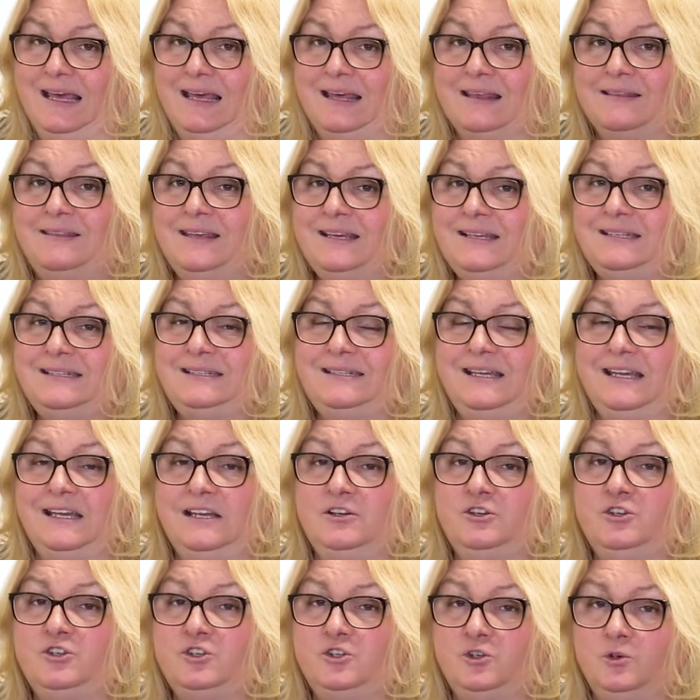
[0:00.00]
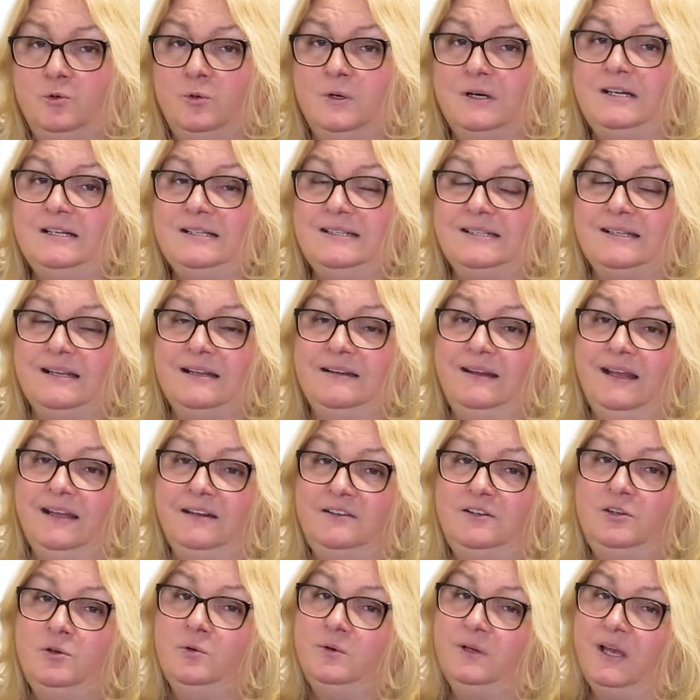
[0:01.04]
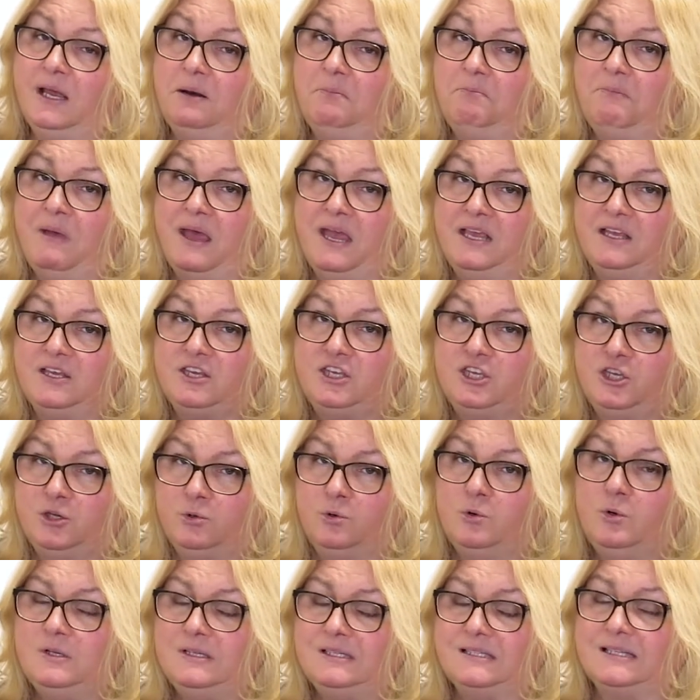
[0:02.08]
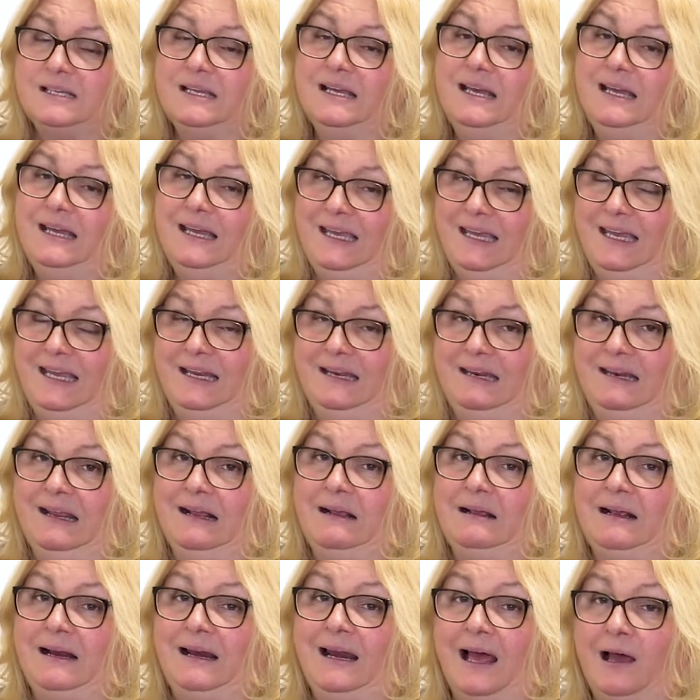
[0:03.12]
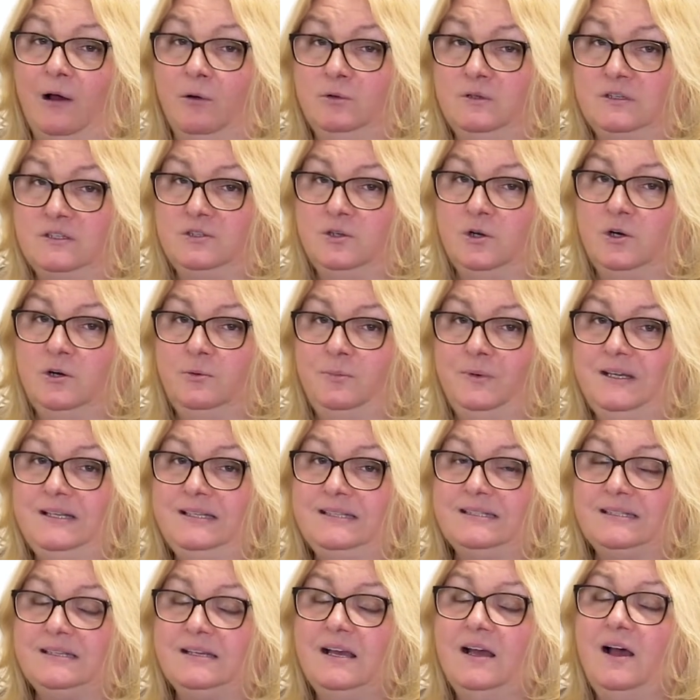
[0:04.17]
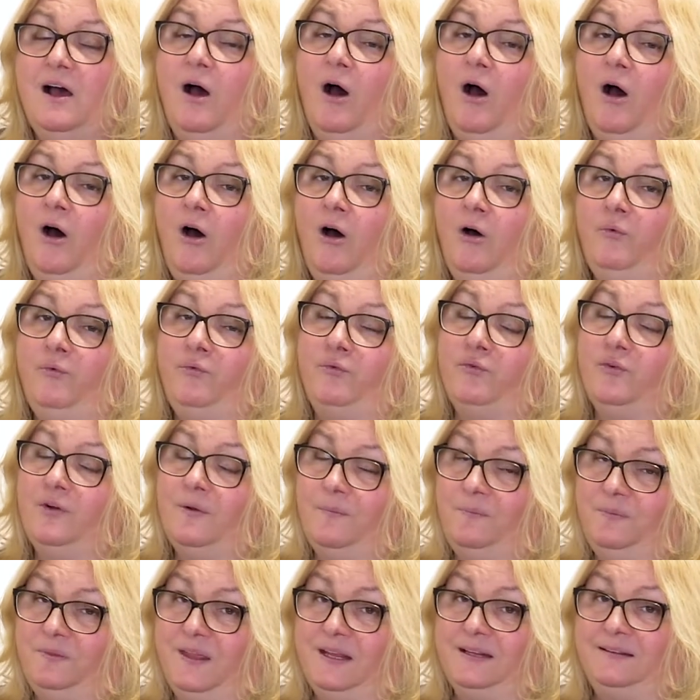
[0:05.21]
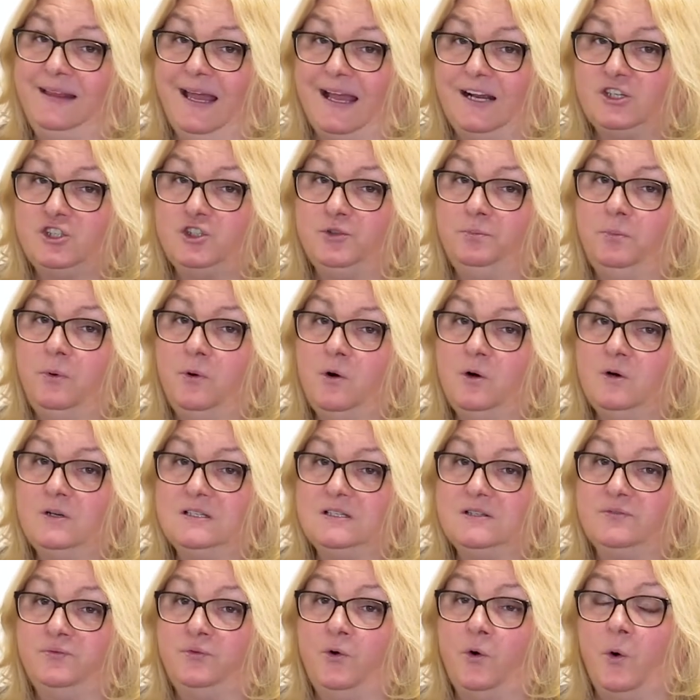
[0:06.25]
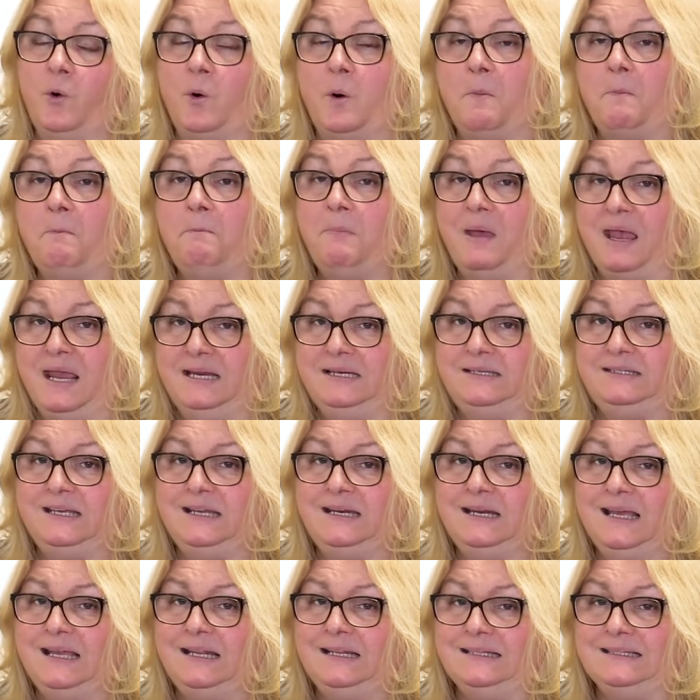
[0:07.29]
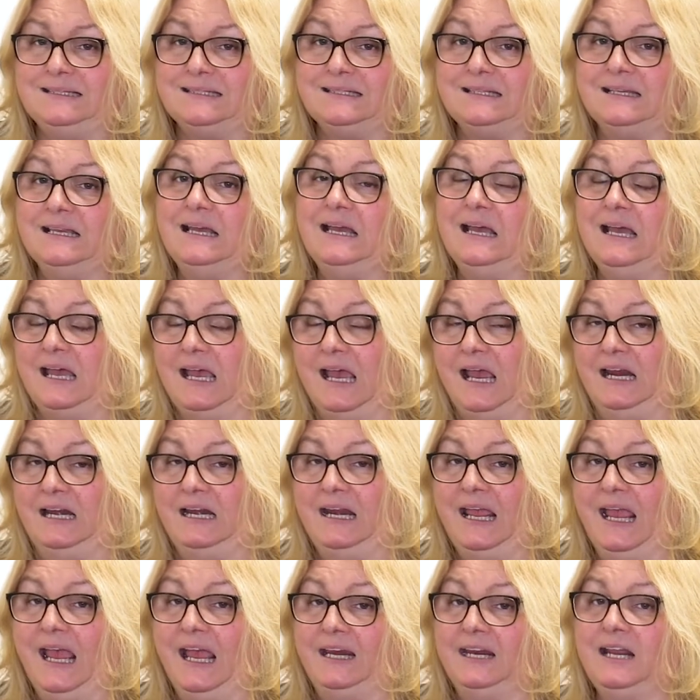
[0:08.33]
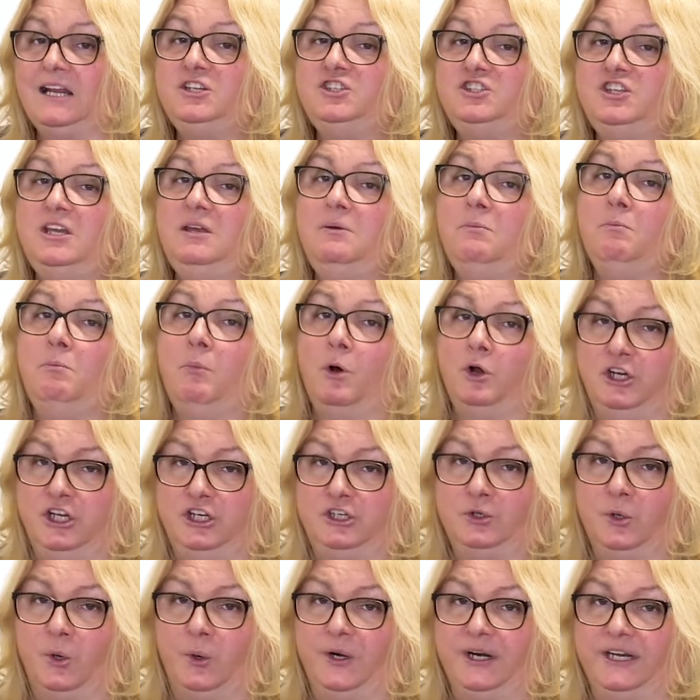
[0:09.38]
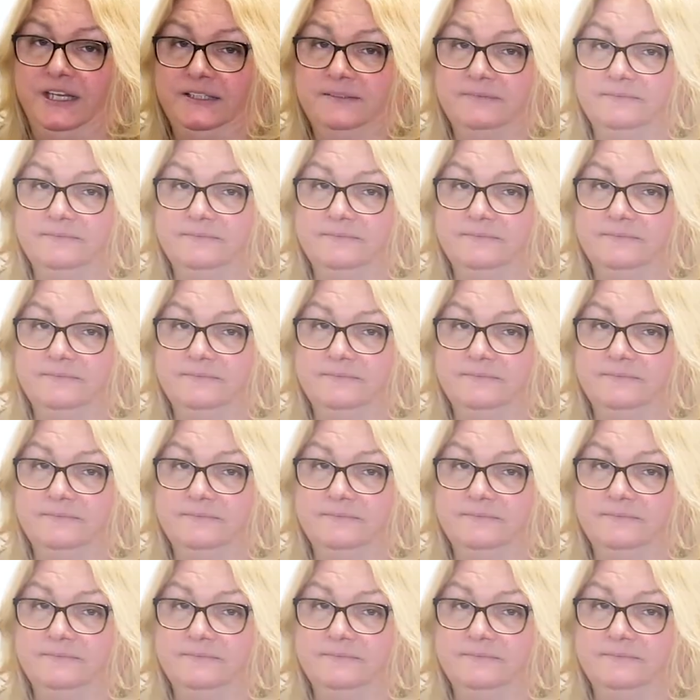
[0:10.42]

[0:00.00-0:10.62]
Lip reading: This ensures that you can make use in the cloud service of the dashboards for maintenance and energy monitoring.